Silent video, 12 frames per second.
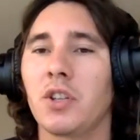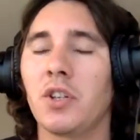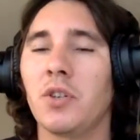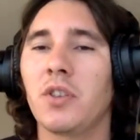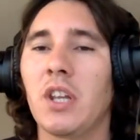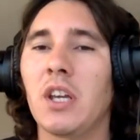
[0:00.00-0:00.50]
do
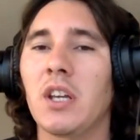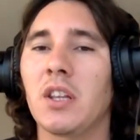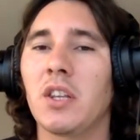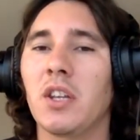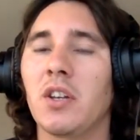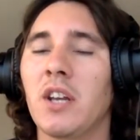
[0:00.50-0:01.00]
you
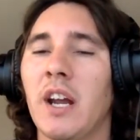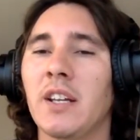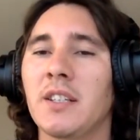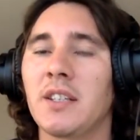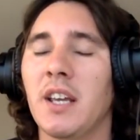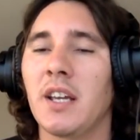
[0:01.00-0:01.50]
think the
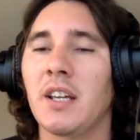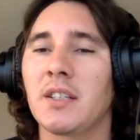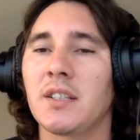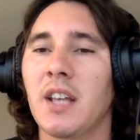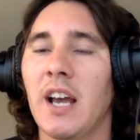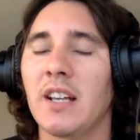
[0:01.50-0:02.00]
United
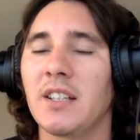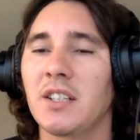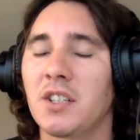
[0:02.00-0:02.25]
States hasn't